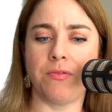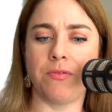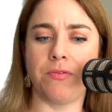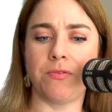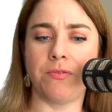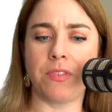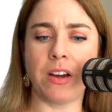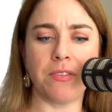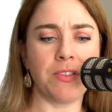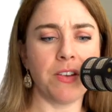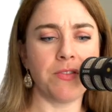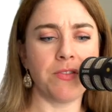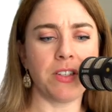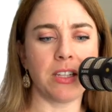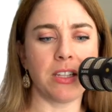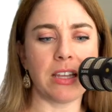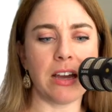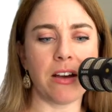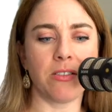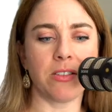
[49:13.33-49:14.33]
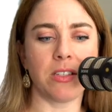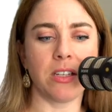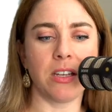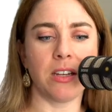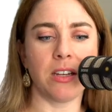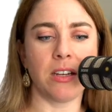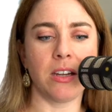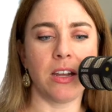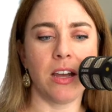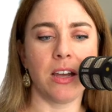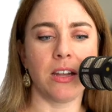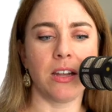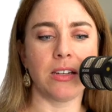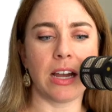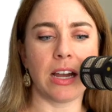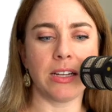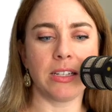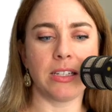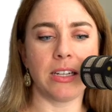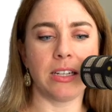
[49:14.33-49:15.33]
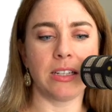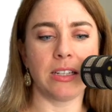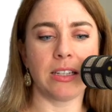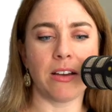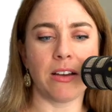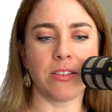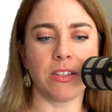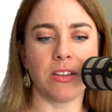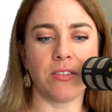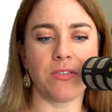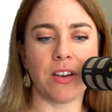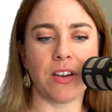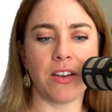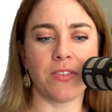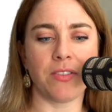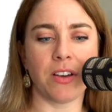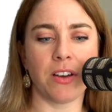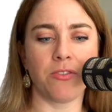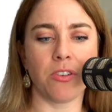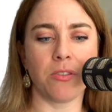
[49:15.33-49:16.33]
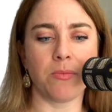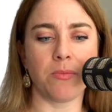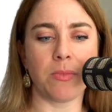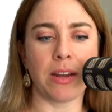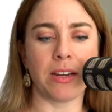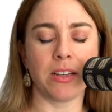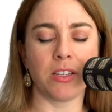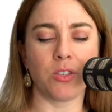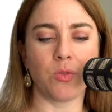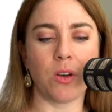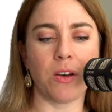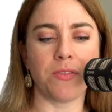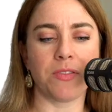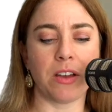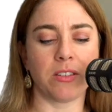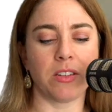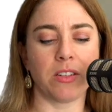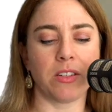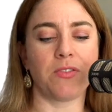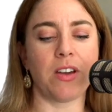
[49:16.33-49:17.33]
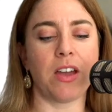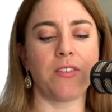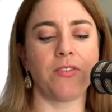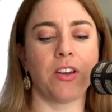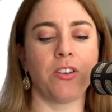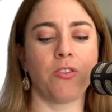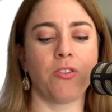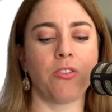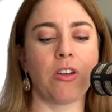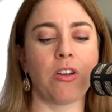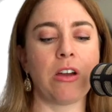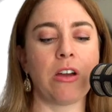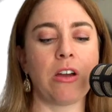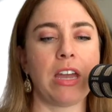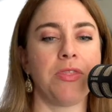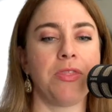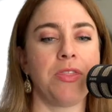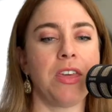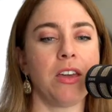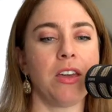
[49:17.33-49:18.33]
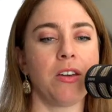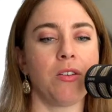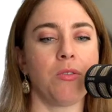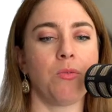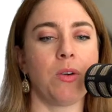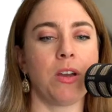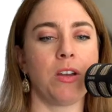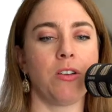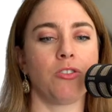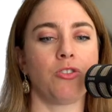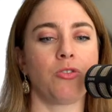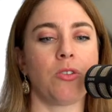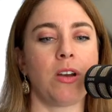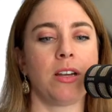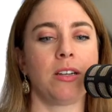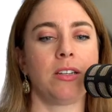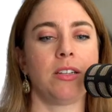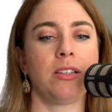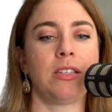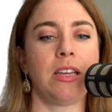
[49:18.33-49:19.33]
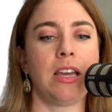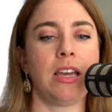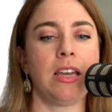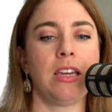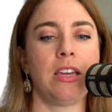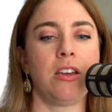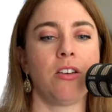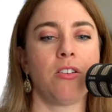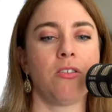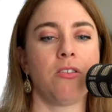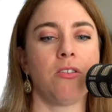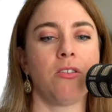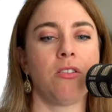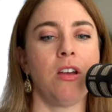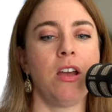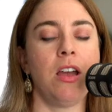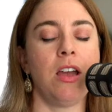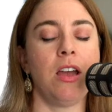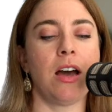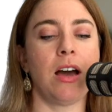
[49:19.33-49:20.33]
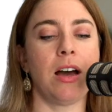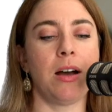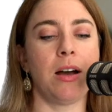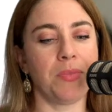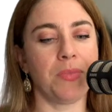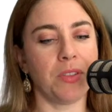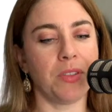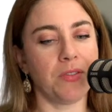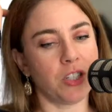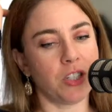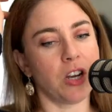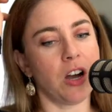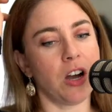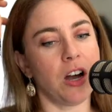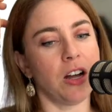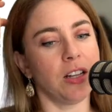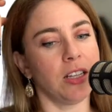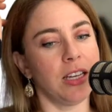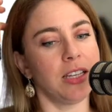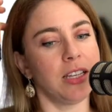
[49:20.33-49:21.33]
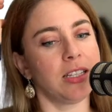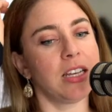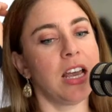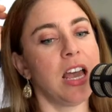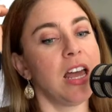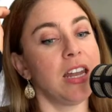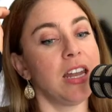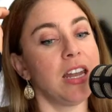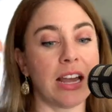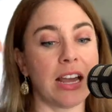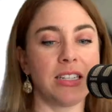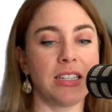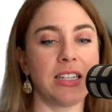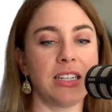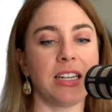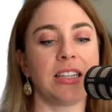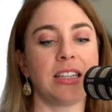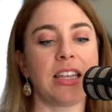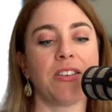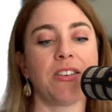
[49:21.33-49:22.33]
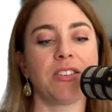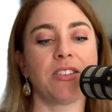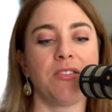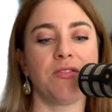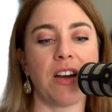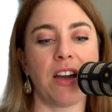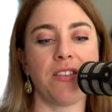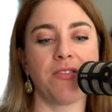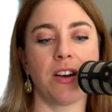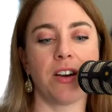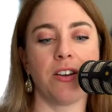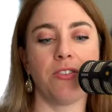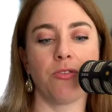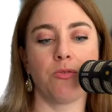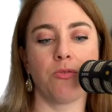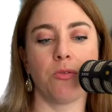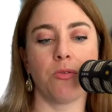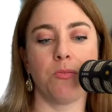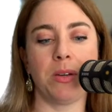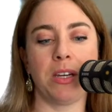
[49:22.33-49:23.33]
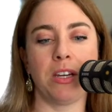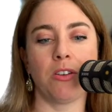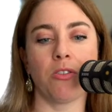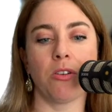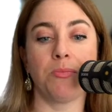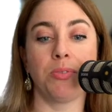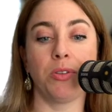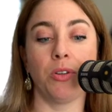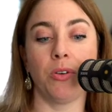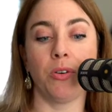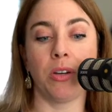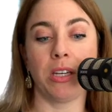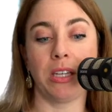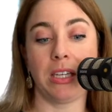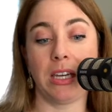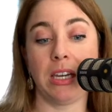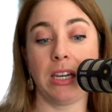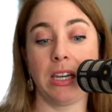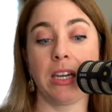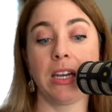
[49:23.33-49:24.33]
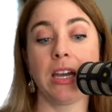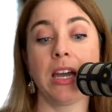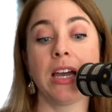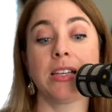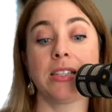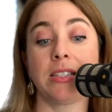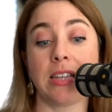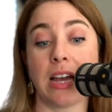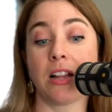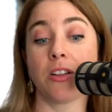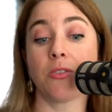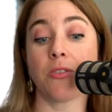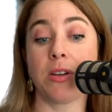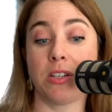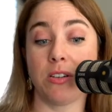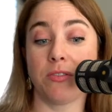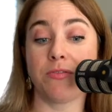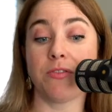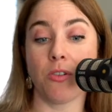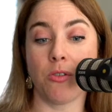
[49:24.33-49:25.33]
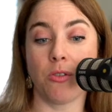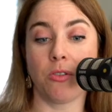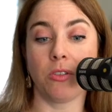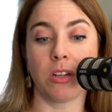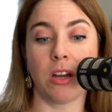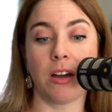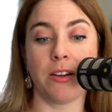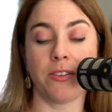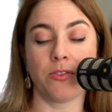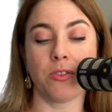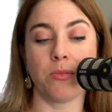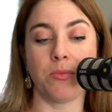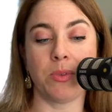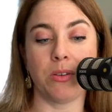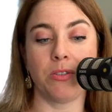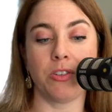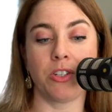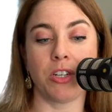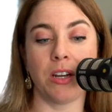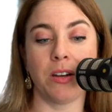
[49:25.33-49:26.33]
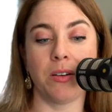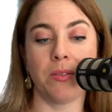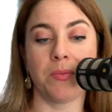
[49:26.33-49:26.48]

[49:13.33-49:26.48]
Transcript: 50,000, 19,500 minus 12,500. Okay, I think what you're trying to say here, Vishal, is 19,500 would be your employee salary deferral contribution.